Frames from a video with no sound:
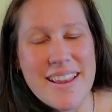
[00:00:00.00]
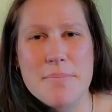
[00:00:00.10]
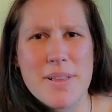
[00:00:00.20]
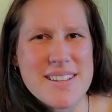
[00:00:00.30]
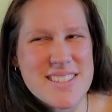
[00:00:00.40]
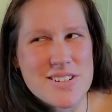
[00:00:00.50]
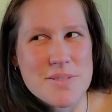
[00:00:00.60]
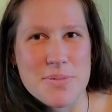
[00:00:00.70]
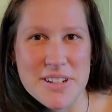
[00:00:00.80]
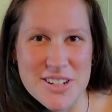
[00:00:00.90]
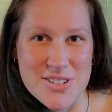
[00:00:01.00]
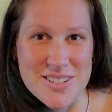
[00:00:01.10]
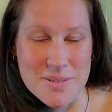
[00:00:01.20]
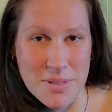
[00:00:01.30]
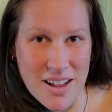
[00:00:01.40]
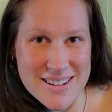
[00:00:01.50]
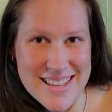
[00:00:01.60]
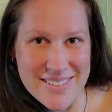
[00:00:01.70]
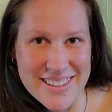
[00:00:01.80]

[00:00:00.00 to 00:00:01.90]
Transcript: And plus, there's some pretty interesting blogs out